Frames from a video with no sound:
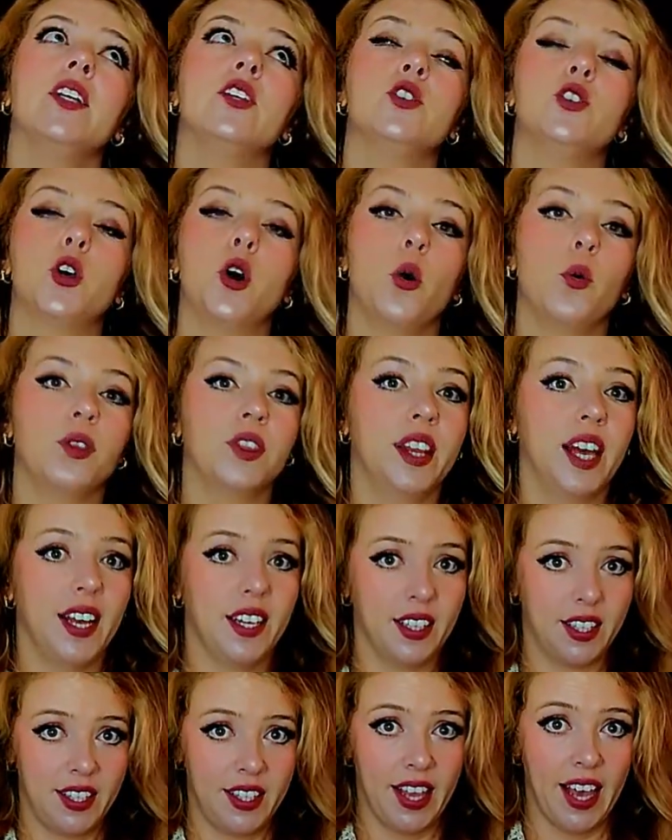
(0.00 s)
So
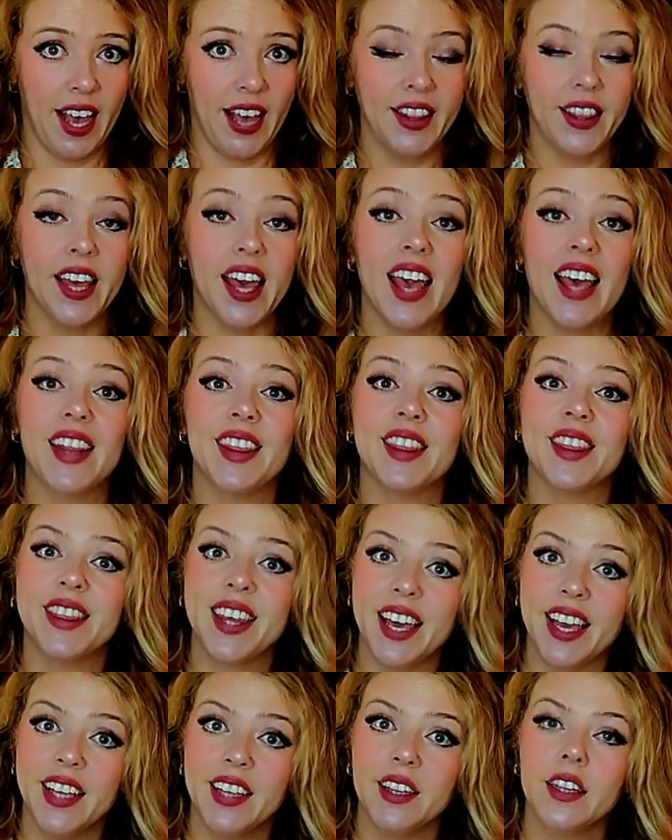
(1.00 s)
that's that. And
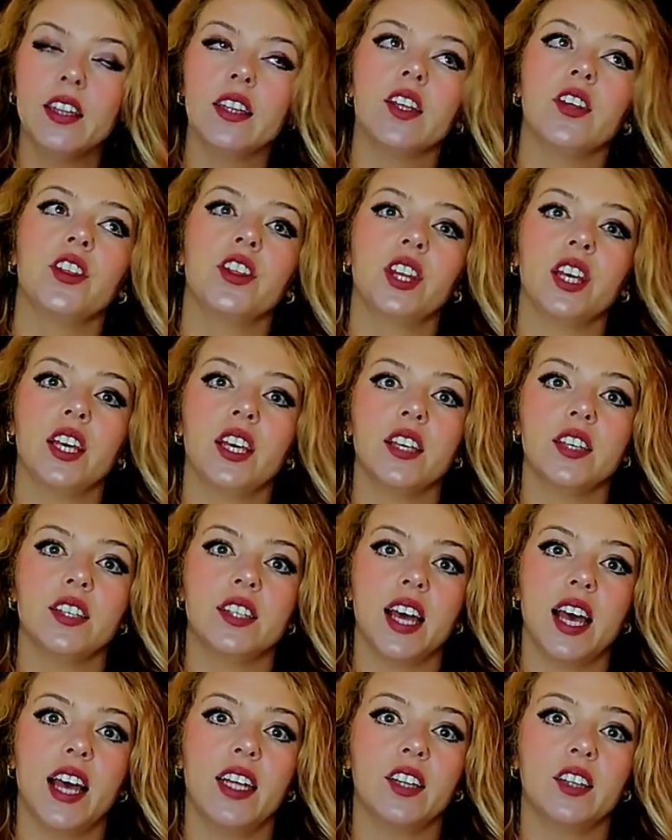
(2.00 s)
then the thing is
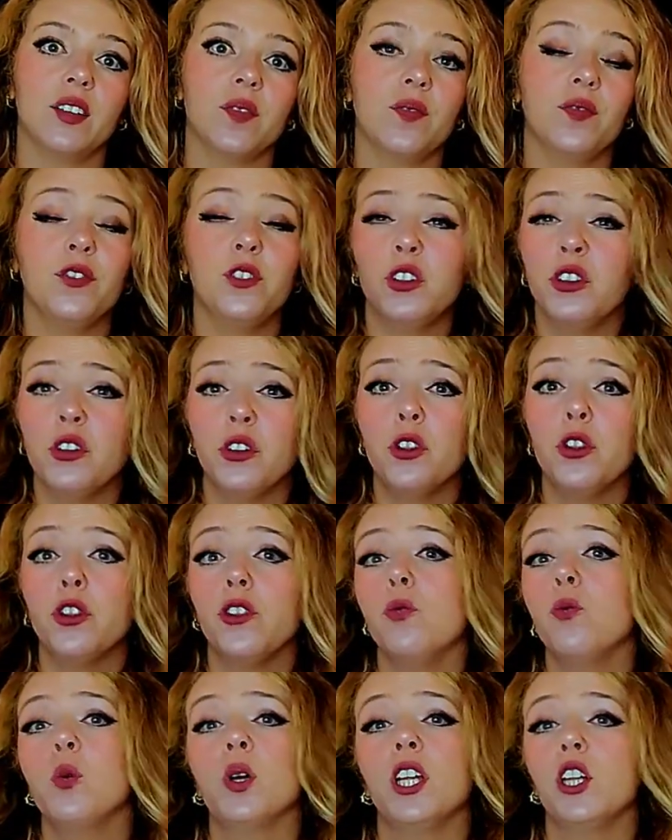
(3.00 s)
that
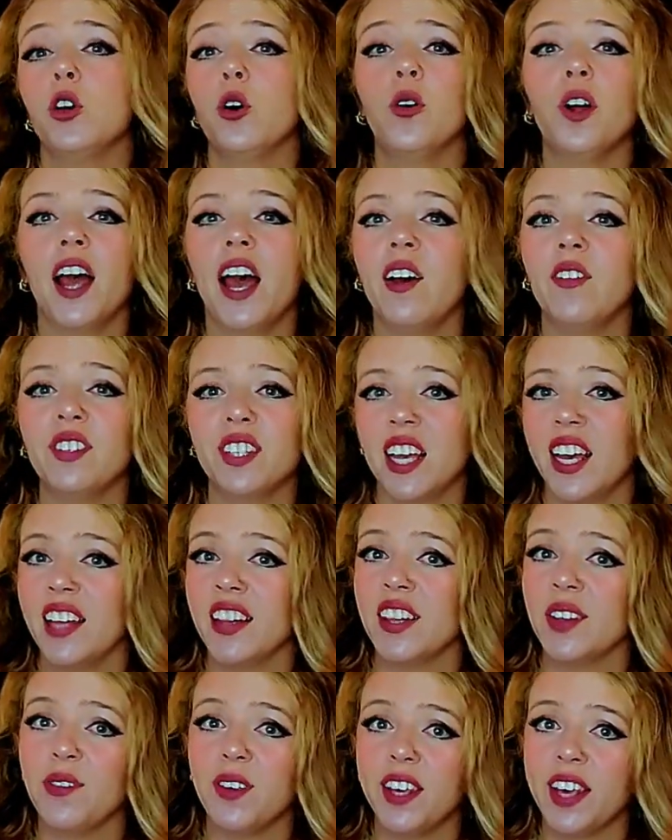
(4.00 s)
we don't have
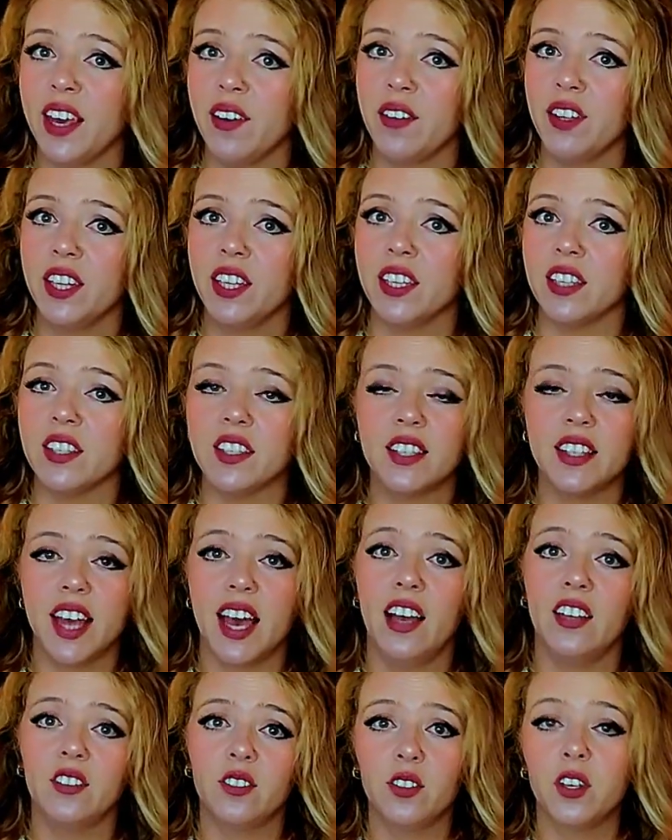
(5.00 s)
scientific evidence
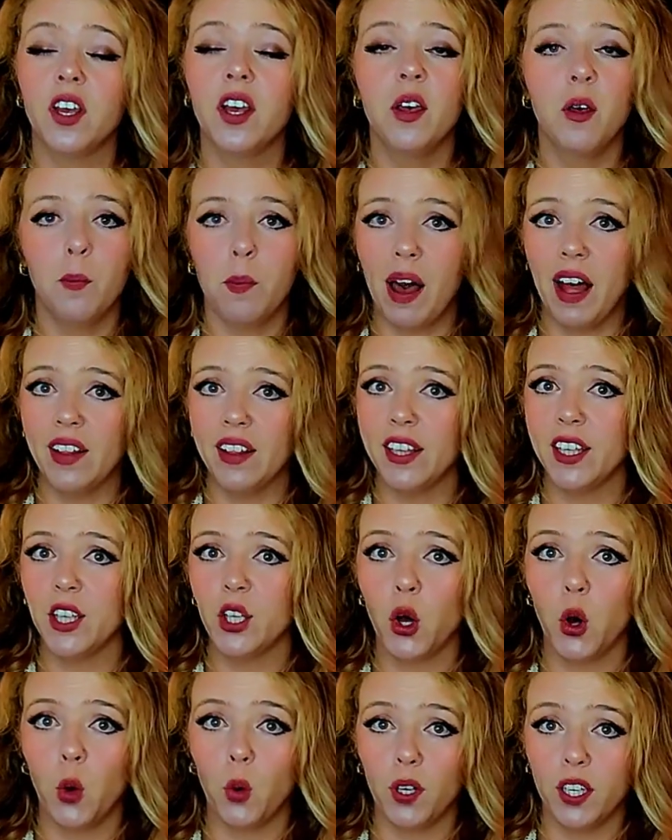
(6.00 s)
that
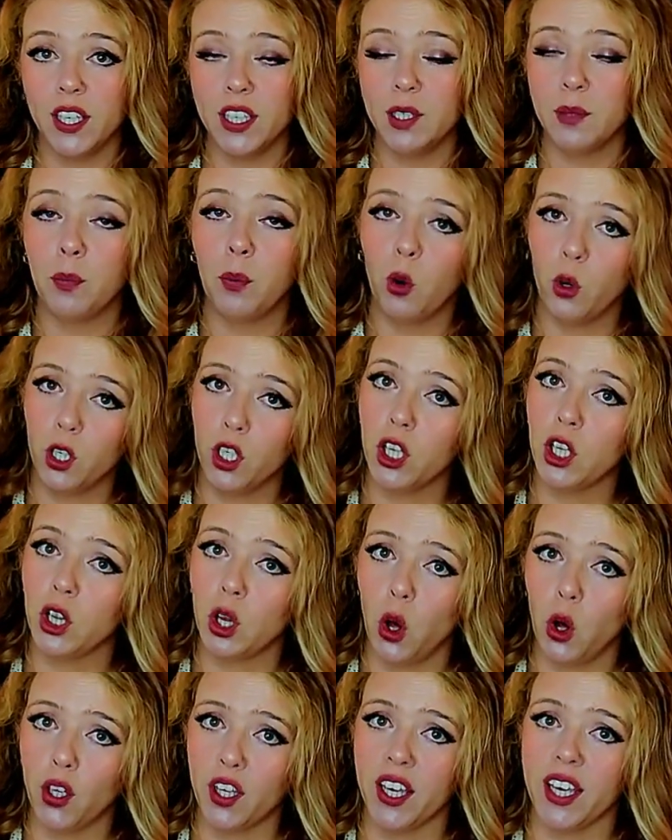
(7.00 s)
Panthenol is for
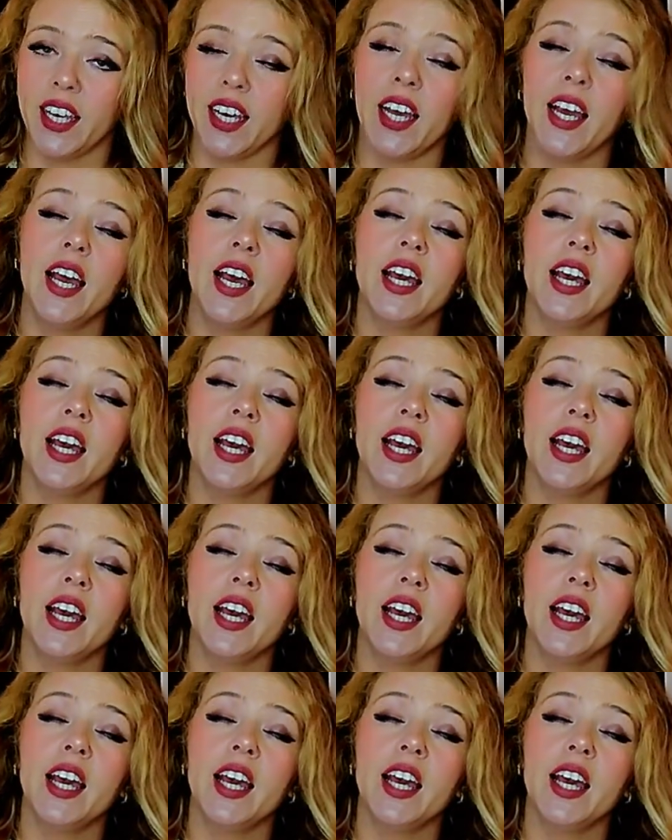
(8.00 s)
clogging.